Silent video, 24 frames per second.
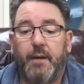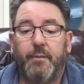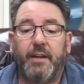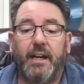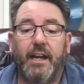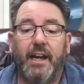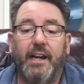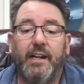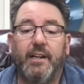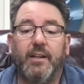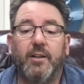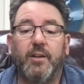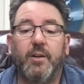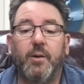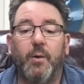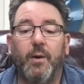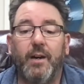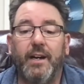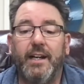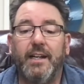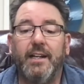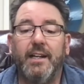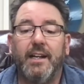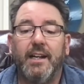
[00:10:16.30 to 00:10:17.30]
king or
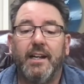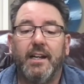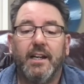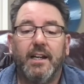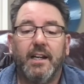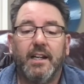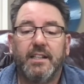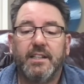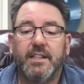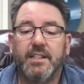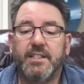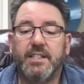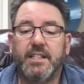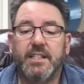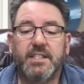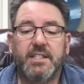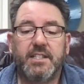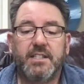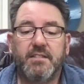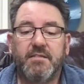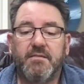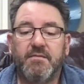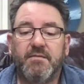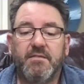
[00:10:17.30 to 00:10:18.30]
queen, does
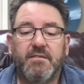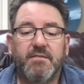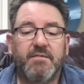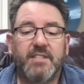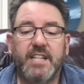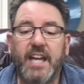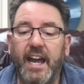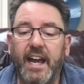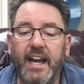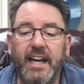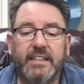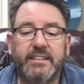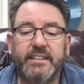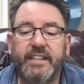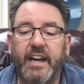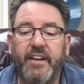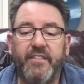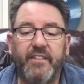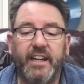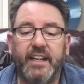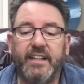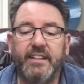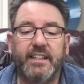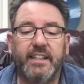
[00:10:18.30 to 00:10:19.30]
this text have
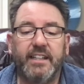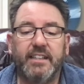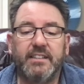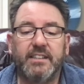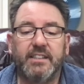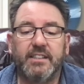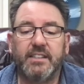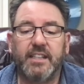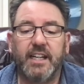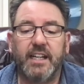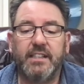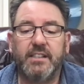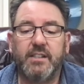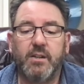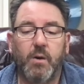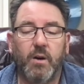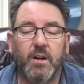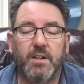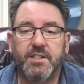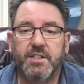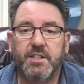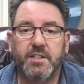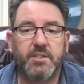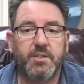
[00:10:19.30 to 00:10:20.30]
anything to say to
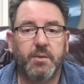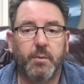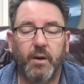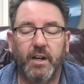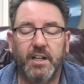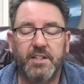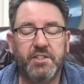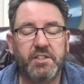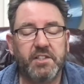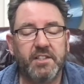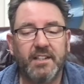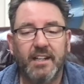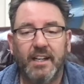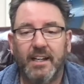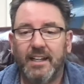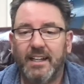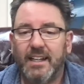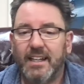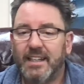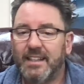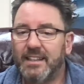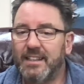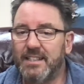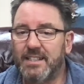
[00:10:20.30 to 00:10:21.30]
our situation?
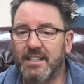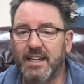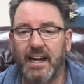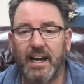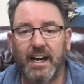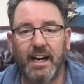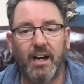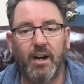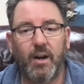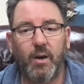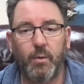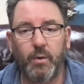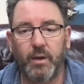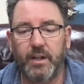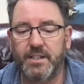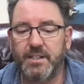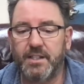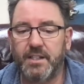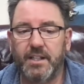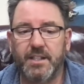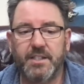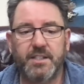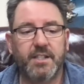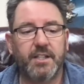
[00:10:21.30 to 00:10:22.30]
And this guy always
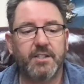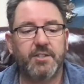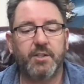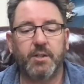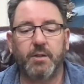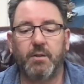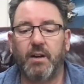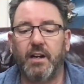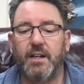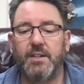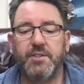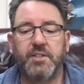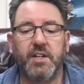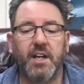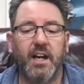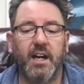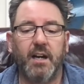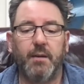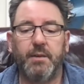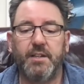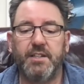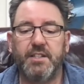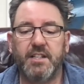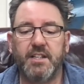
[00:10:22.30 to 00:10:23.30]
does such a great
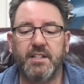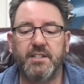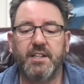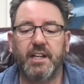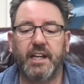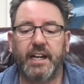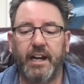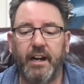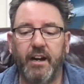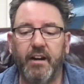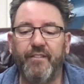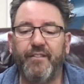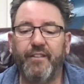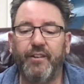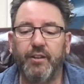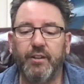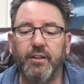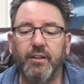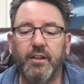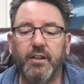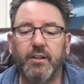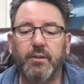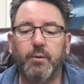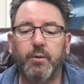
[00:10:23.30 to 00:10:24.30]
job. He says, a careful
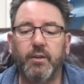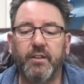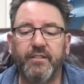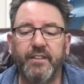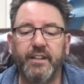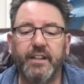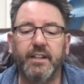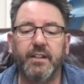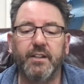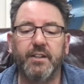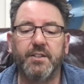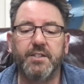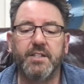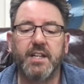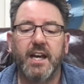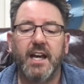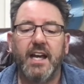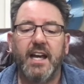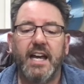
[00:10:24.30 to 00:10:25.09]
look reveals